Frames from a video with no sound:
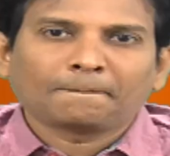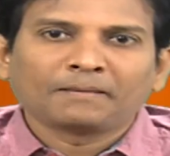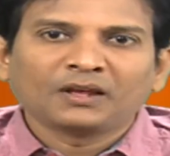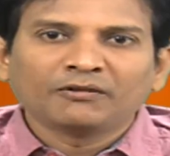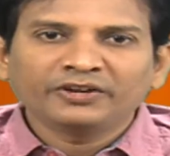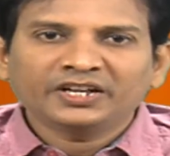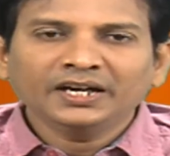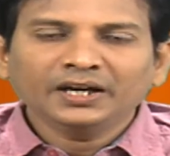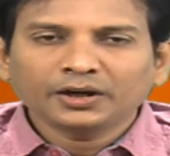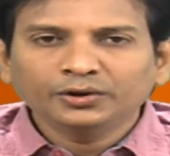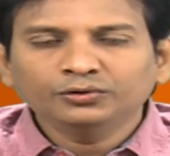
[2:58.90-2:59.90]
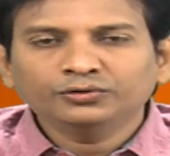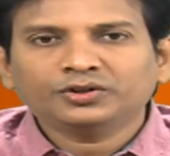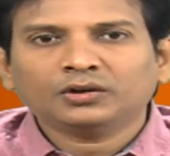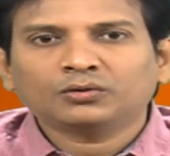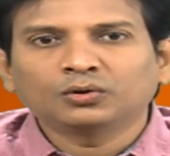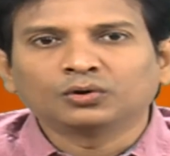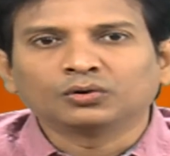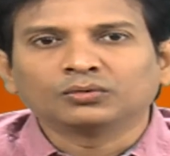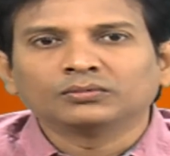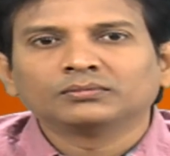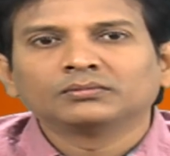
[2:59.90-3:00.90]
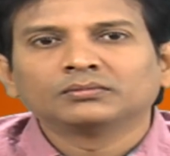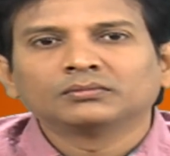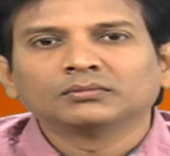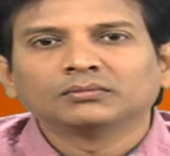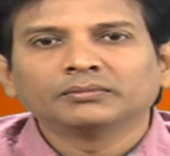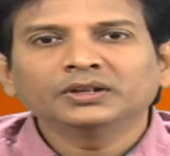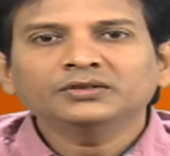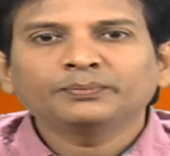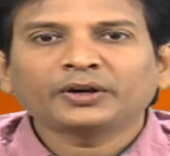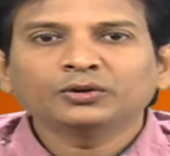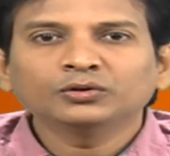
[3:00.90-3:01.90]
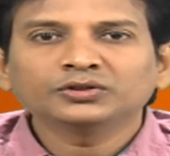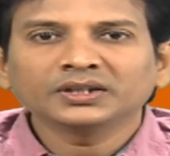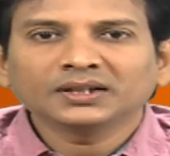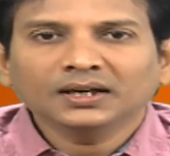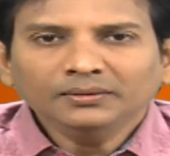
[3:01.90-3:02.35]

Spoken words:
We can reuse the code means by using the